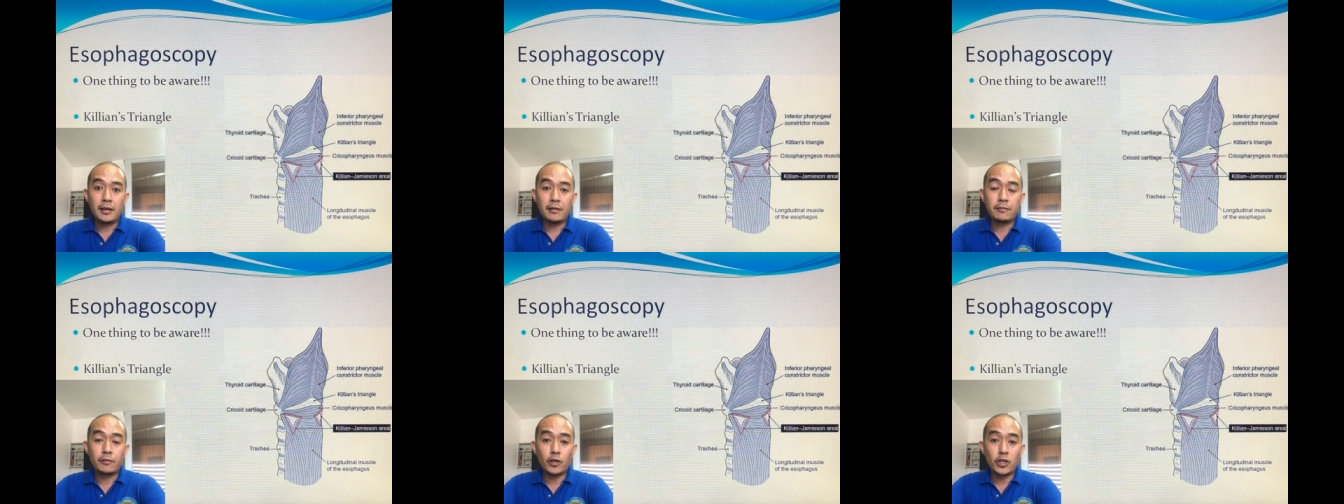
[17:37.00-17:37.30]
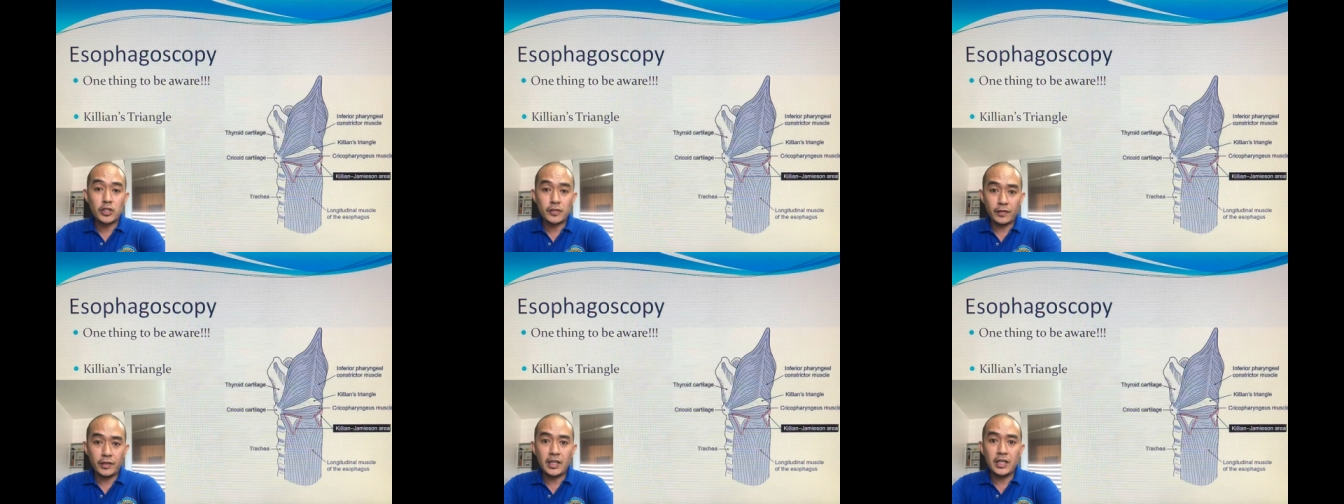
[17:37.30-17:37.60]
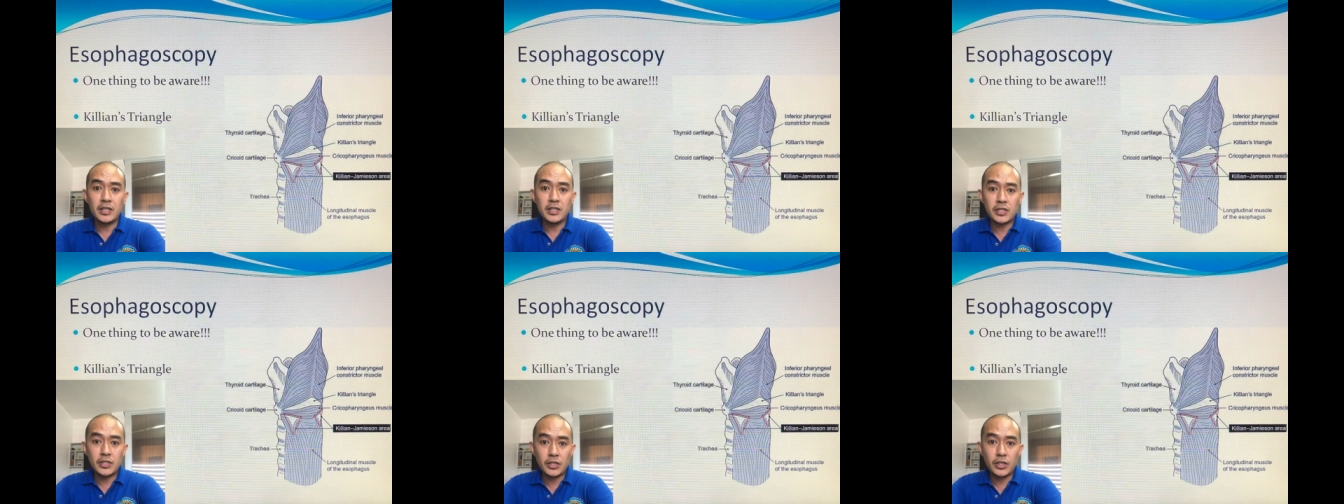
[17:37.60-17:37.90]
forcefully
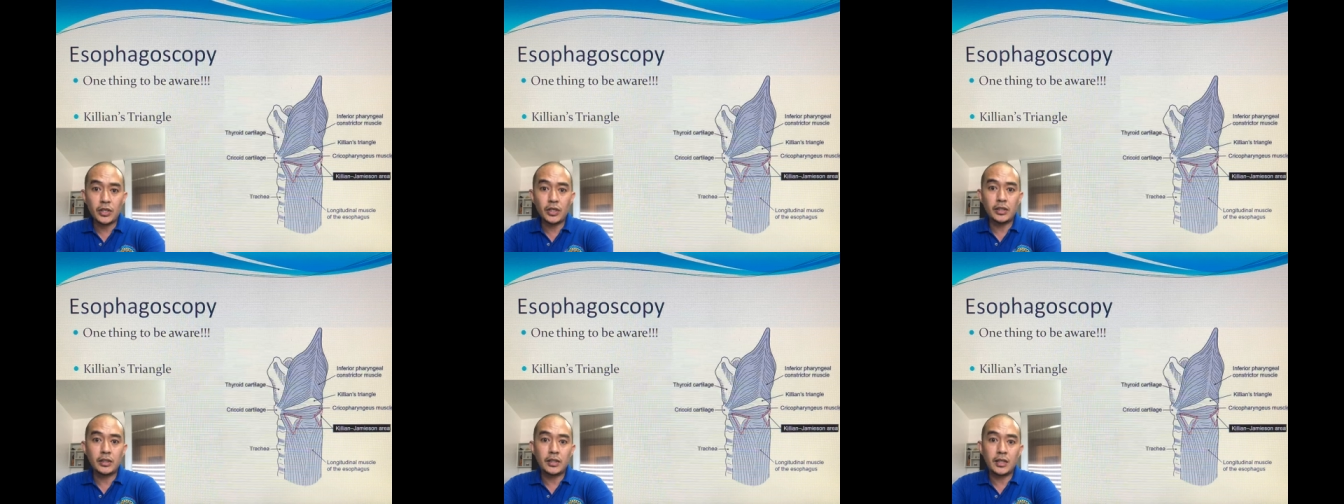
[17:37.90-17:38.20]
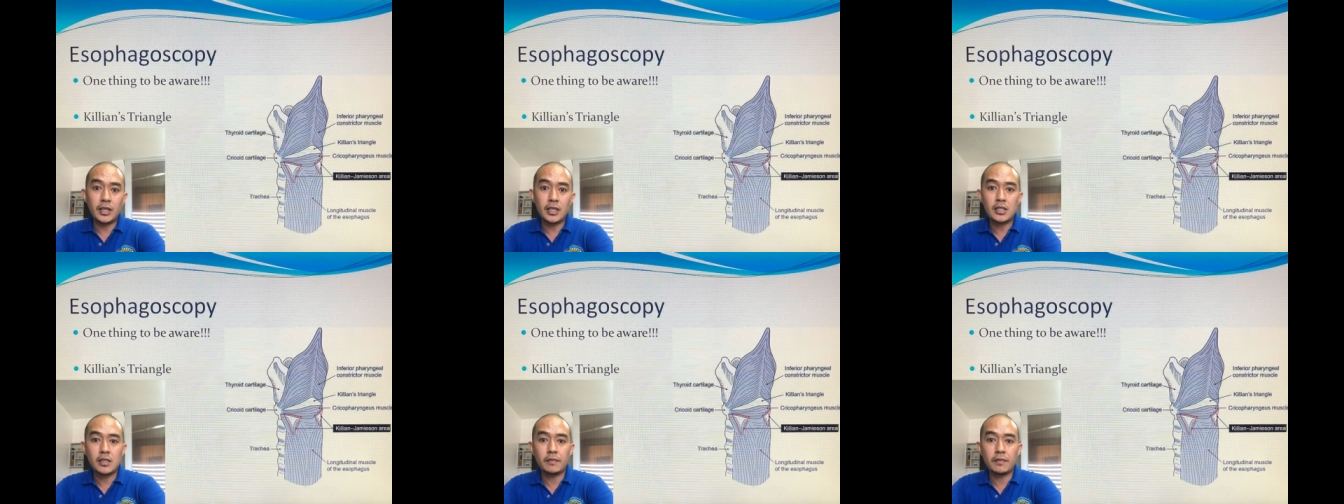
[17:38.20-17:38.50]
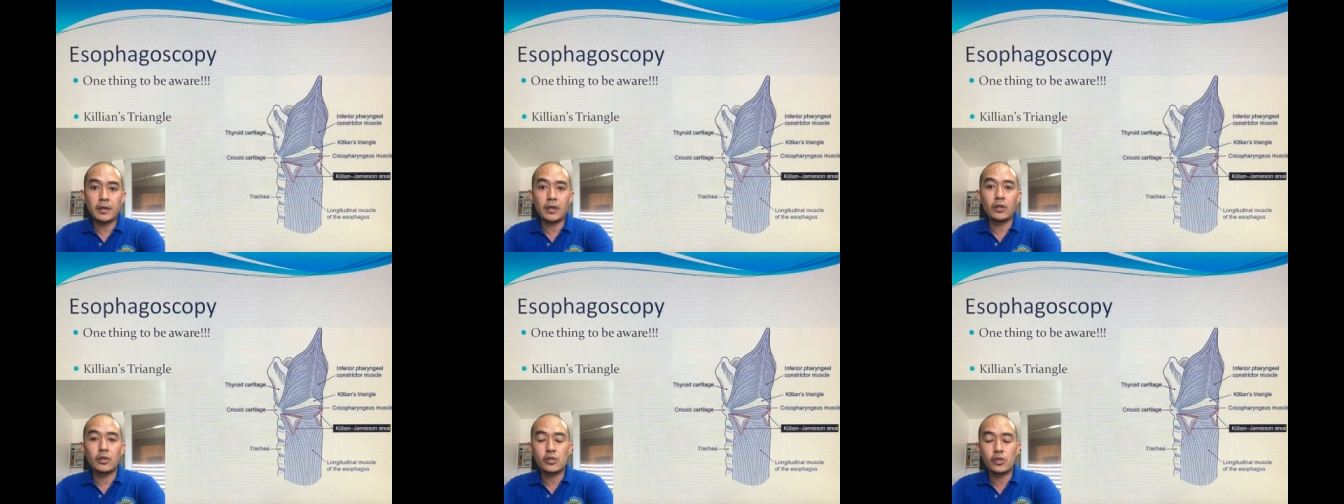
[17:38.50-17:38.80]
insert the
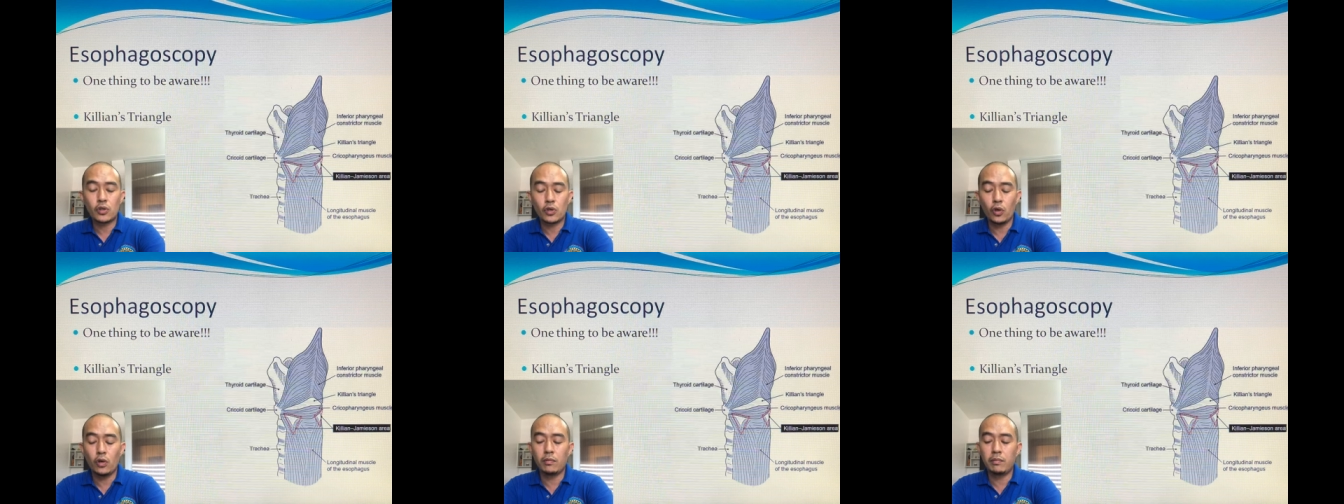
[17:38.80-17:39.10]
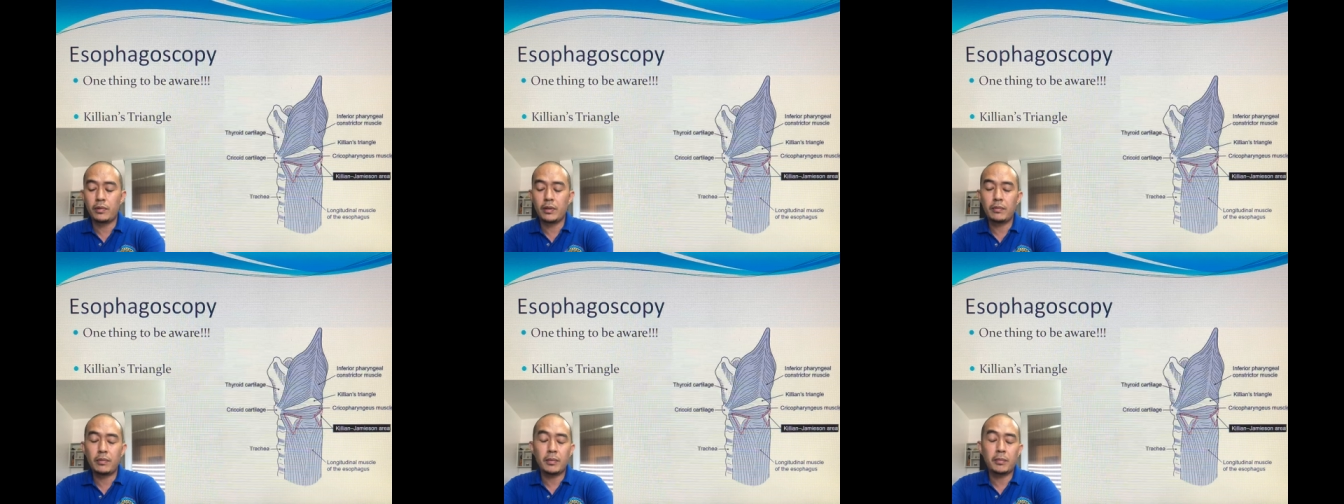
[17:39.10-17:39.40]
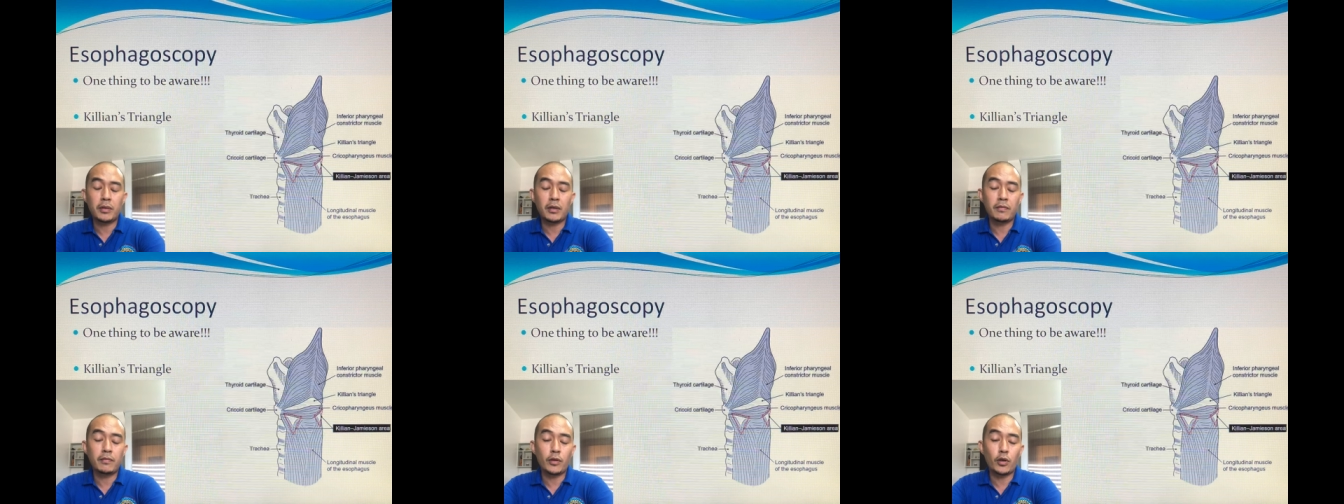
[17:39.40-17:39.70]
esophagoscope when we're
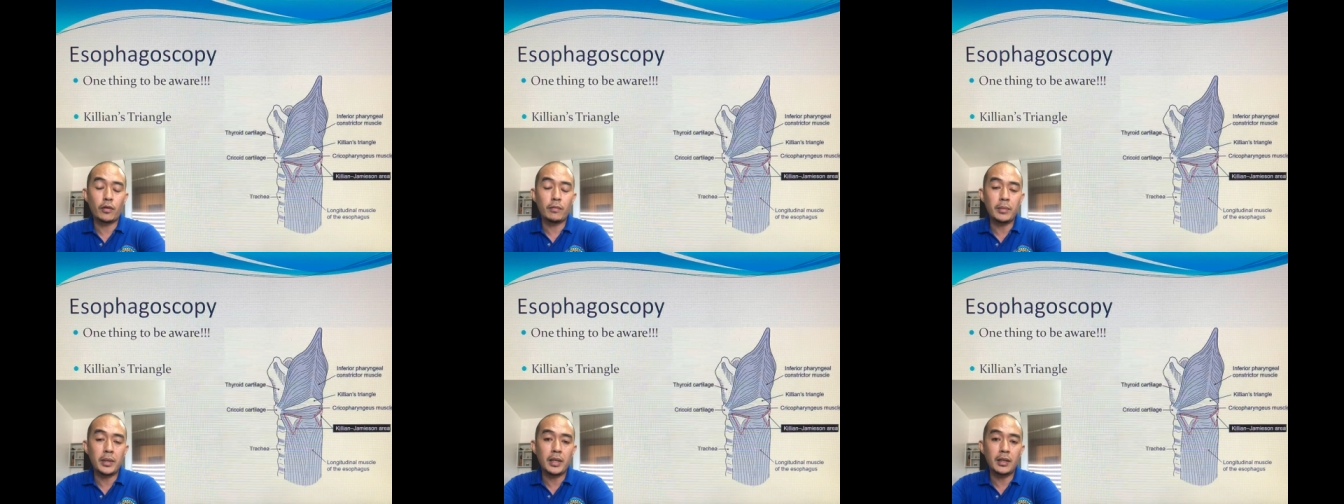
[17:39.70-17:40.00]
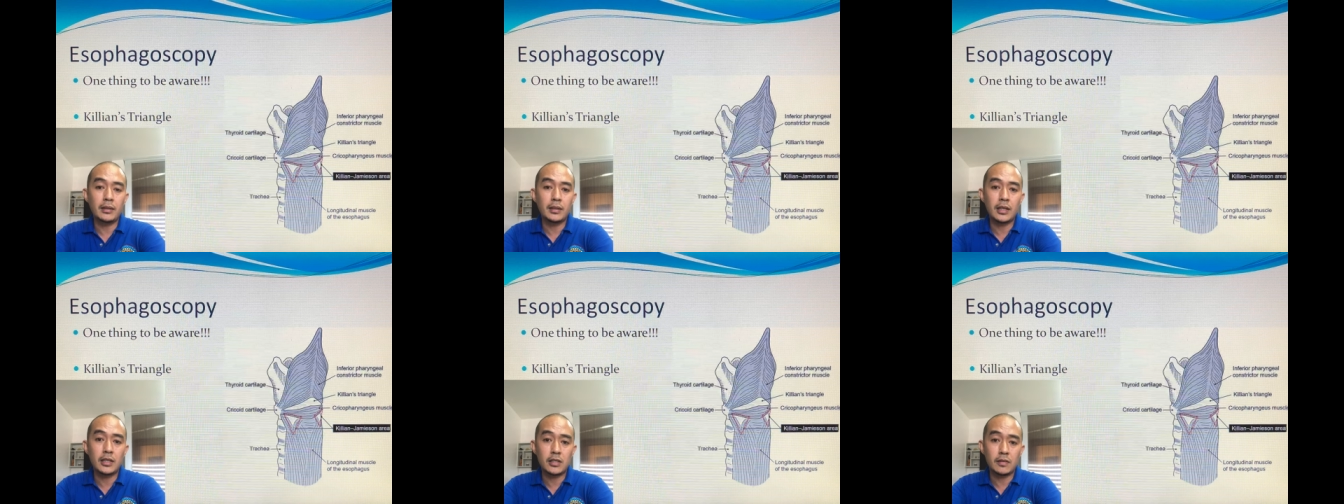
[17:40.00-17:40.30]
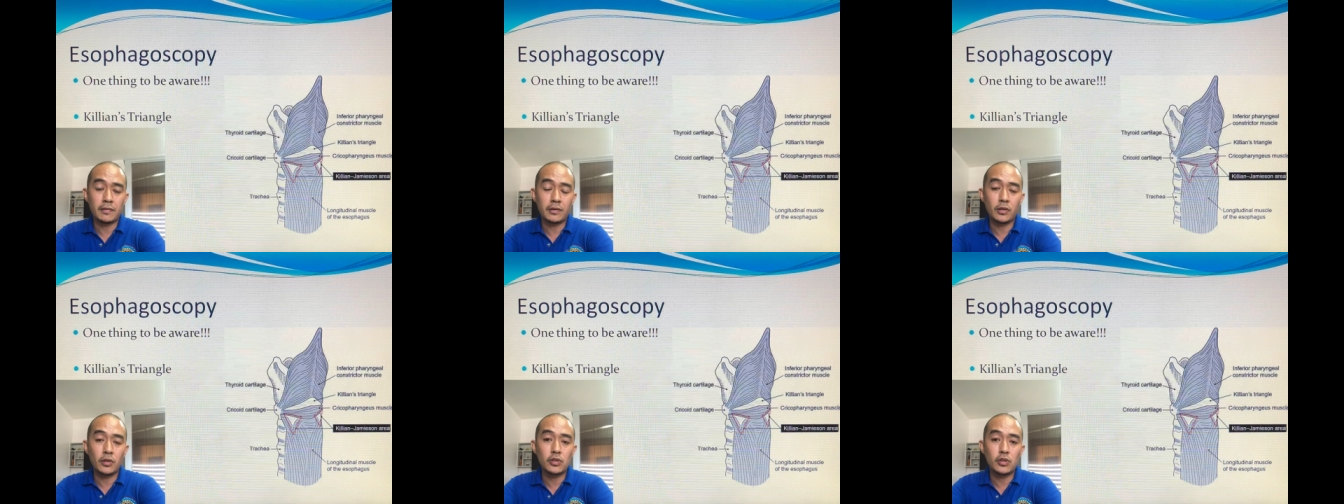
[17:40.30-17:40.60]
performing the
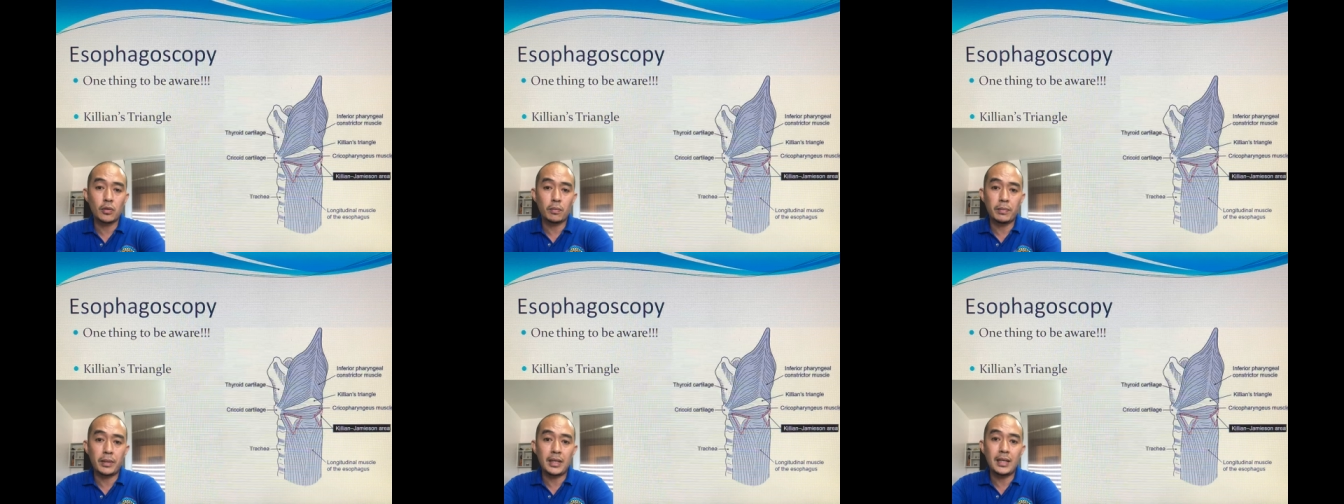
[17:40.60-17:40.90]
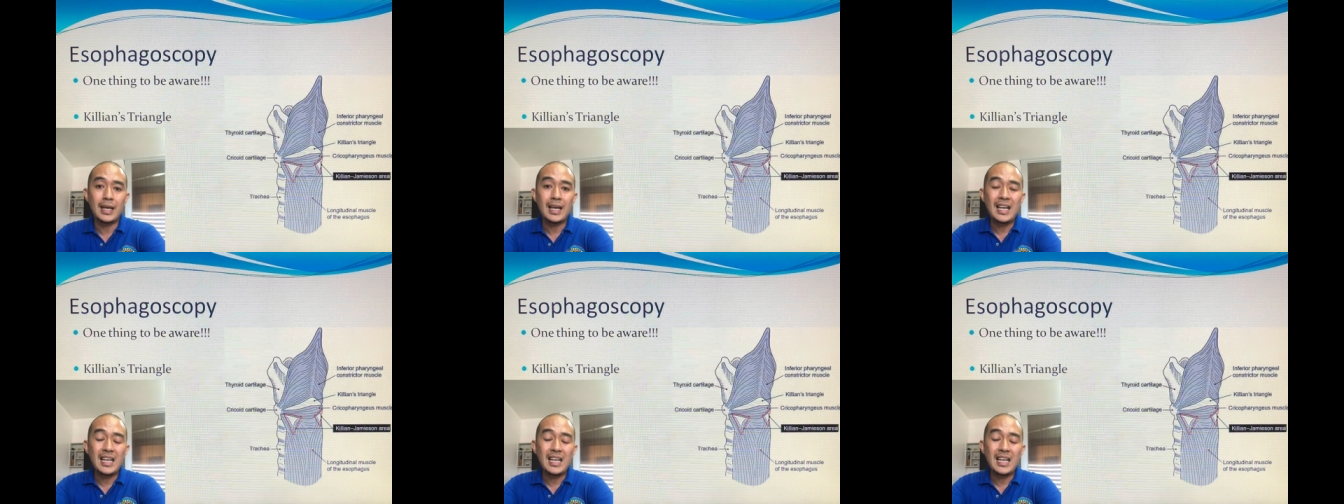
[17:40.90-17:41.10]
esophagoscopy